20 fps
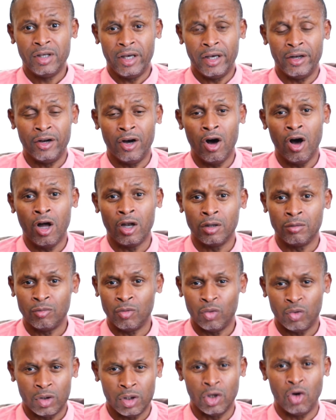in Harlem,
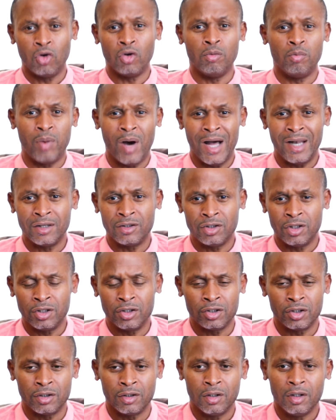local
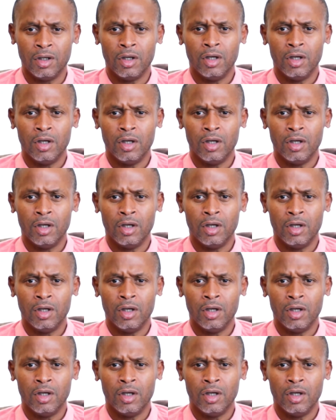politician,